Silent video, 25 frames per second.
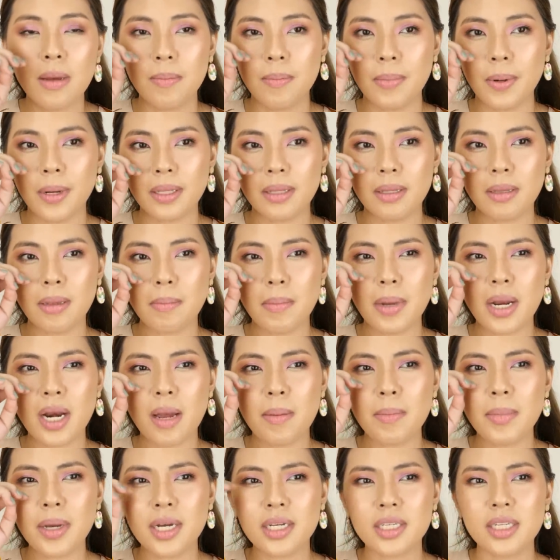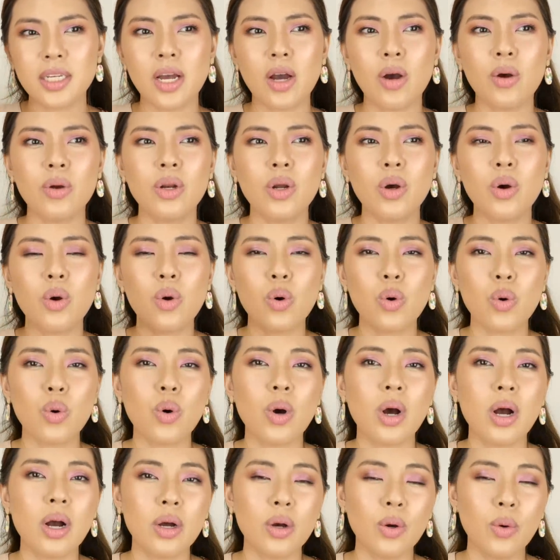But marami kasi ako
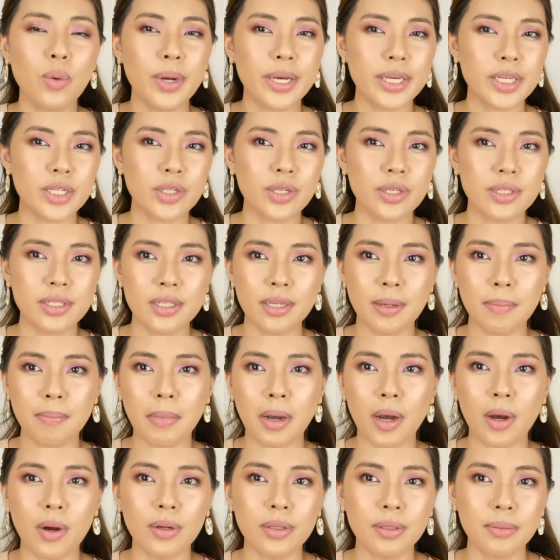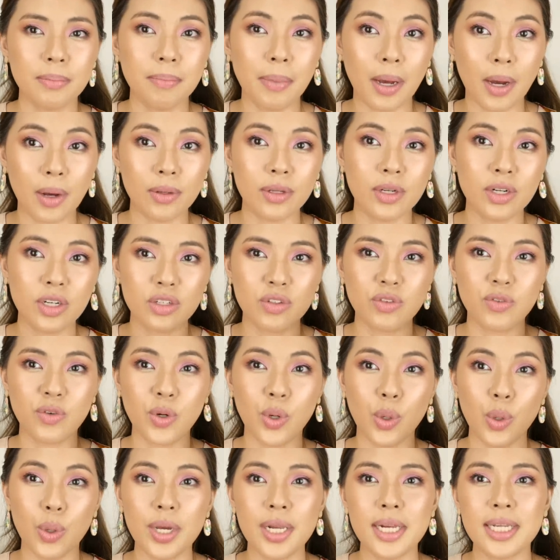nakukuhang questions about powders
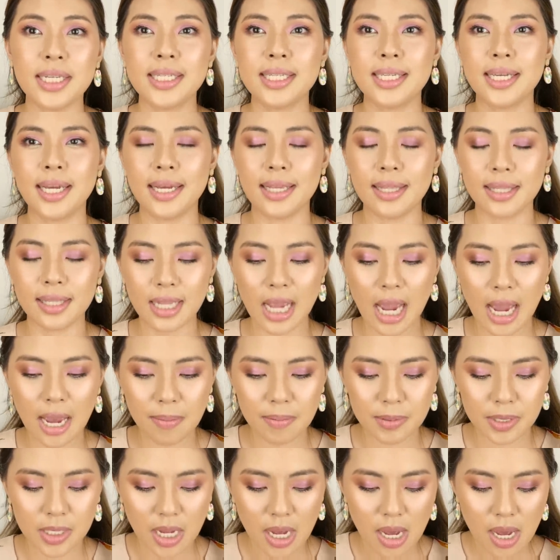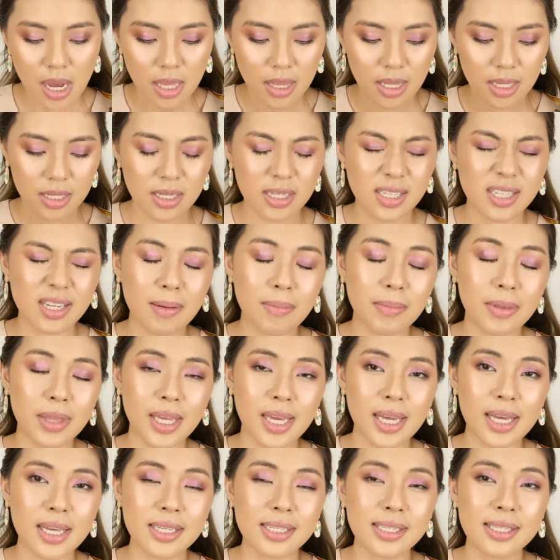for oily skin types. This is some
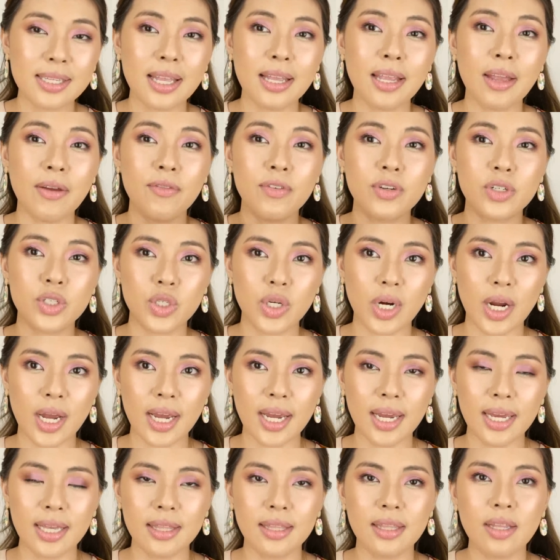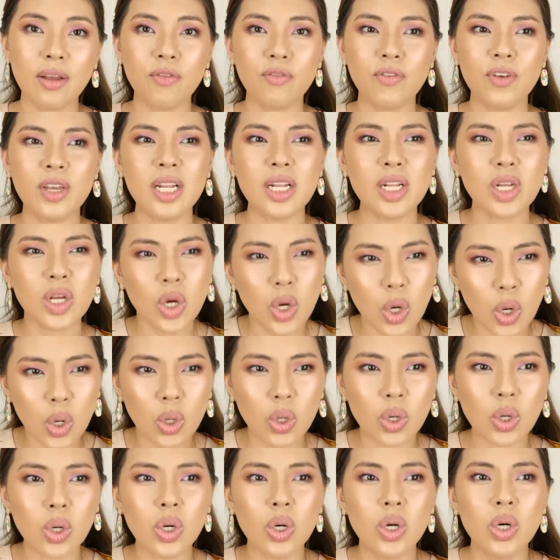things that I've tried na feel
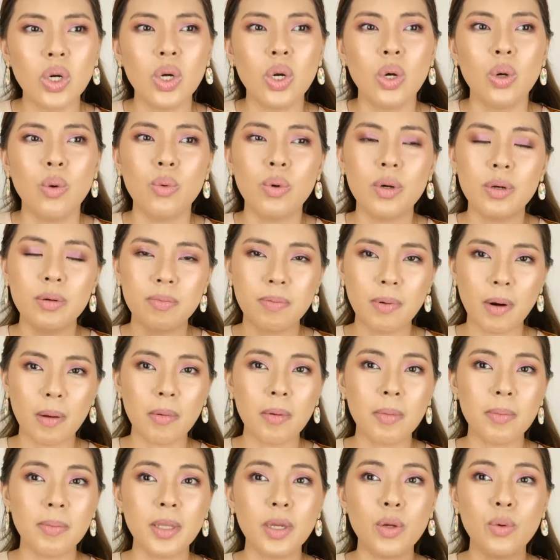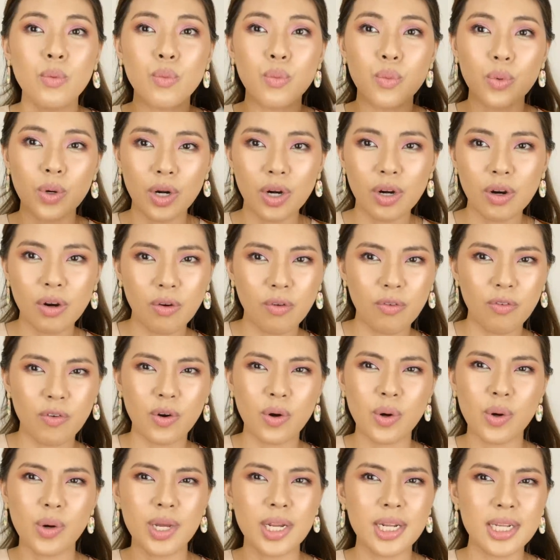ko would probably work
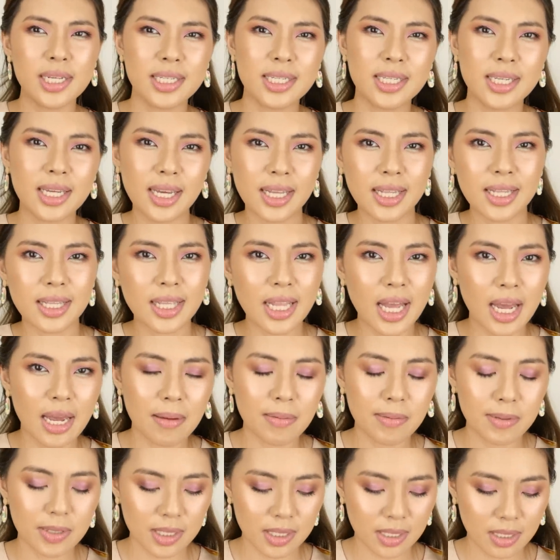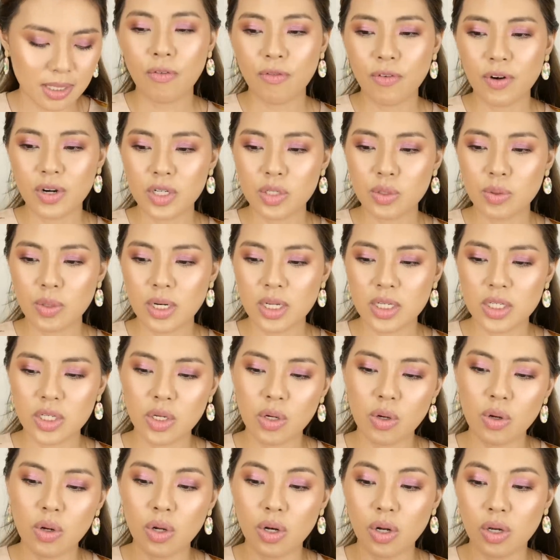for oily skin types. The first one is
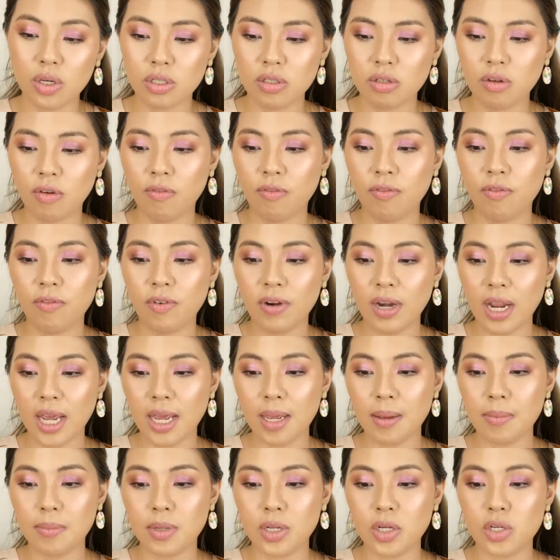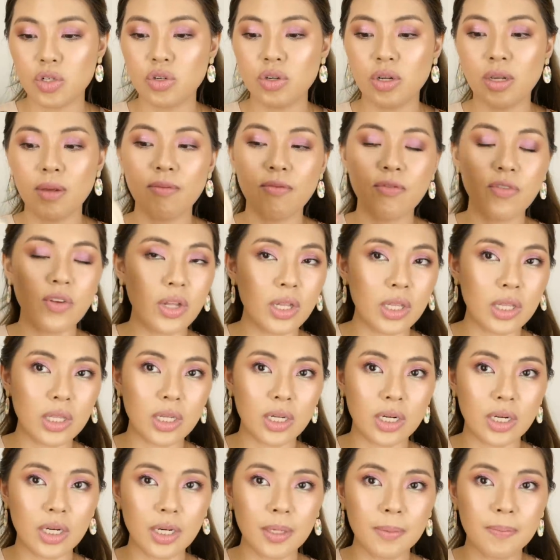yung Clutch Flame Dream
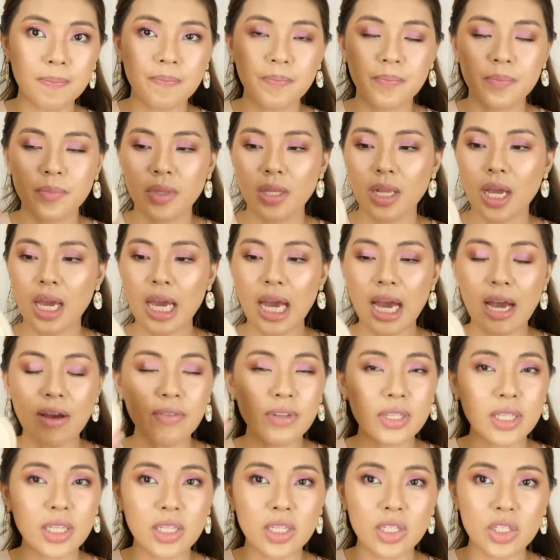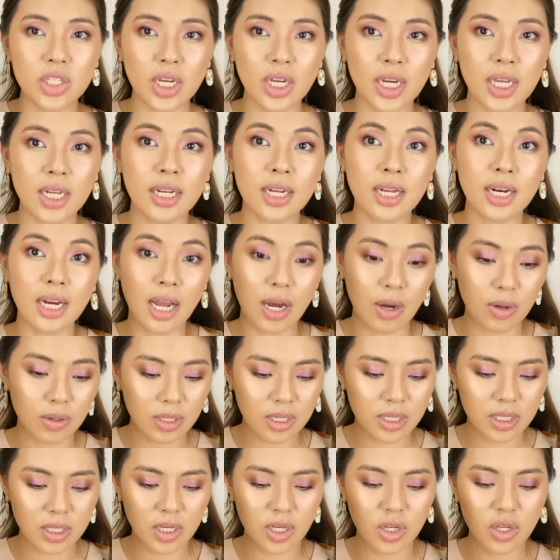Filter. I have it in the shade
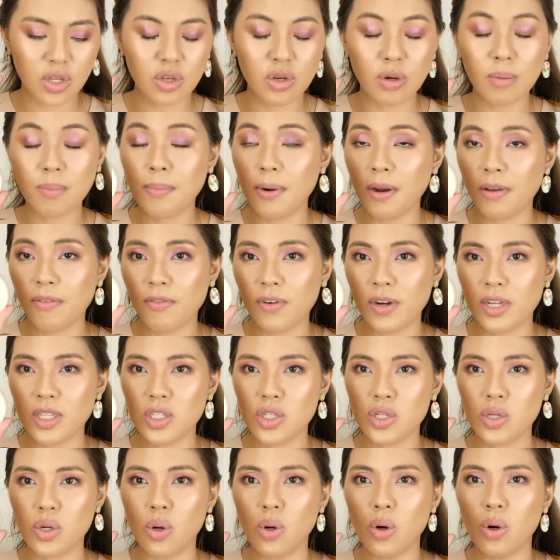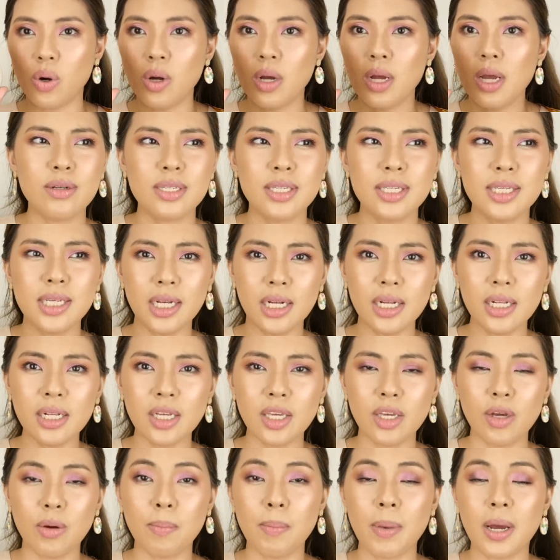Cloud kasi yun yung preference ko. Yung
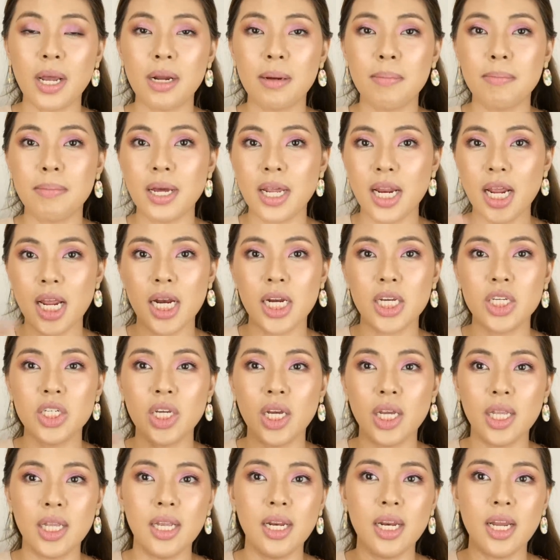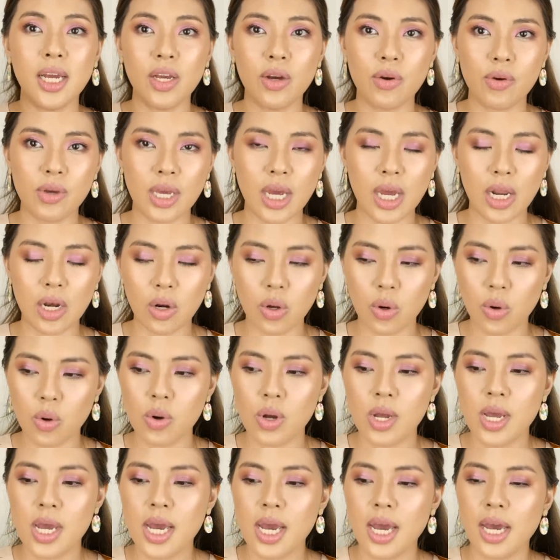Silk, yung parang banana shade nila yung
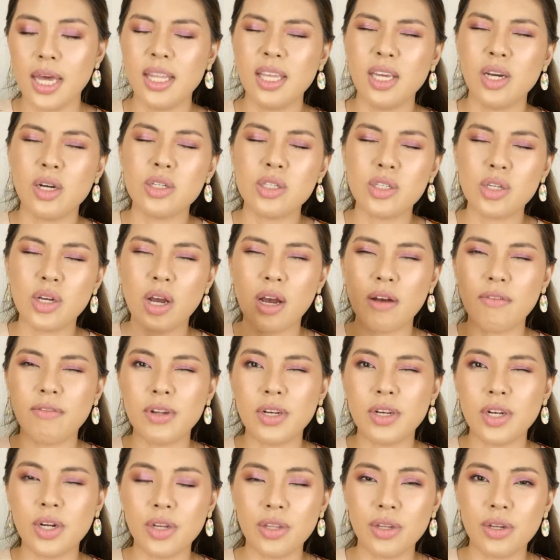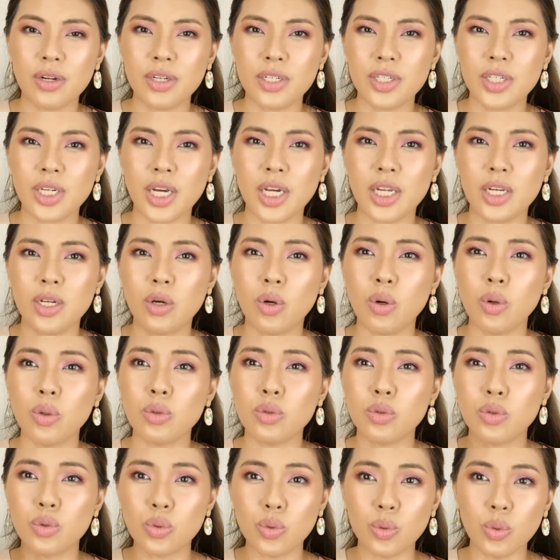yellow. And they also have another shade
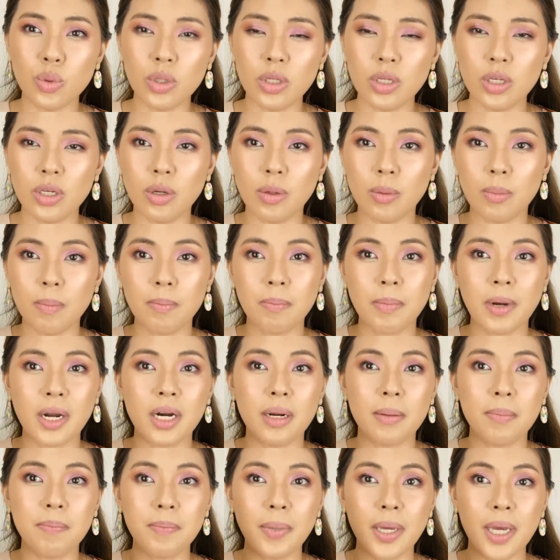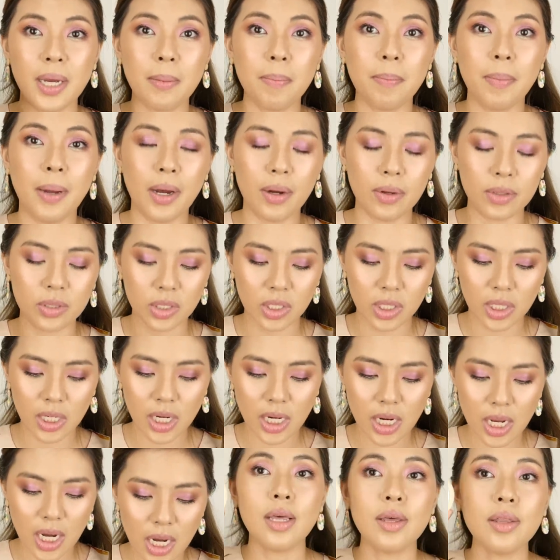called Tool, yung parang pink powder
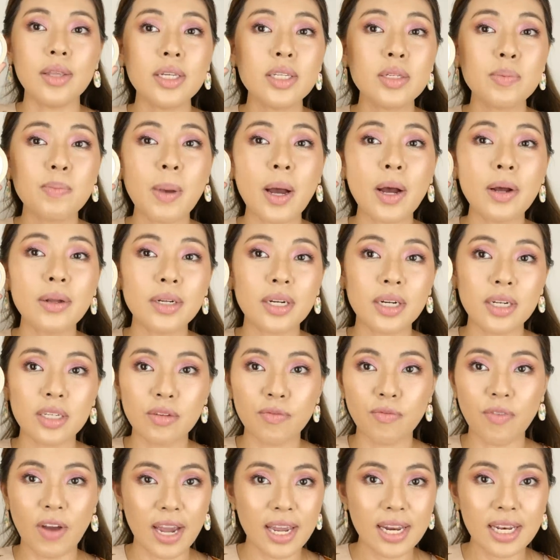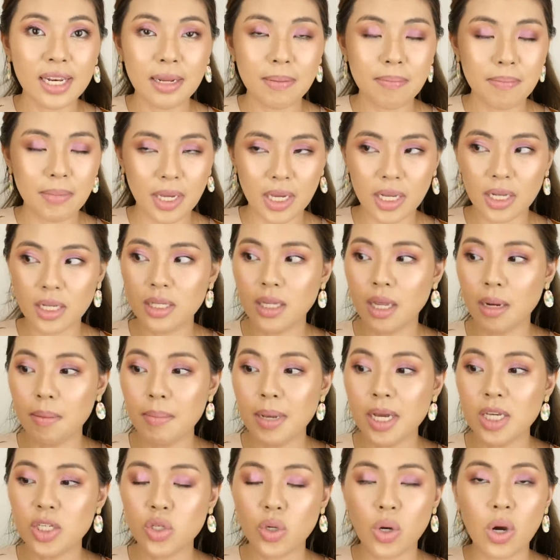nila. Now, this powder is finely milled and
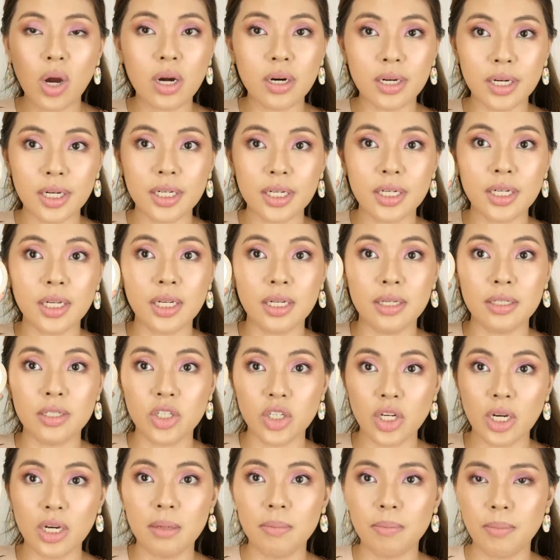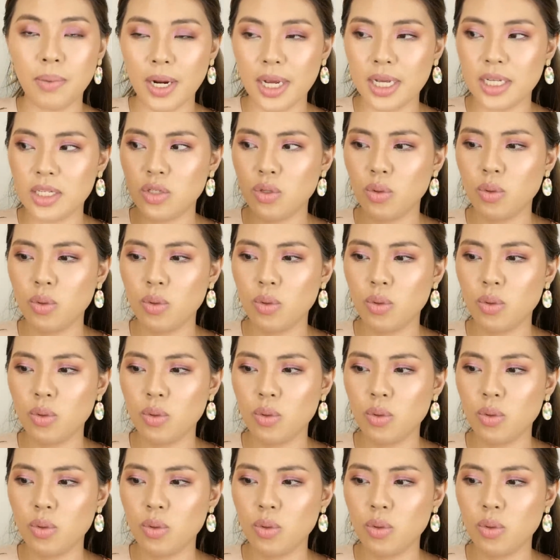medyo hard siyang press.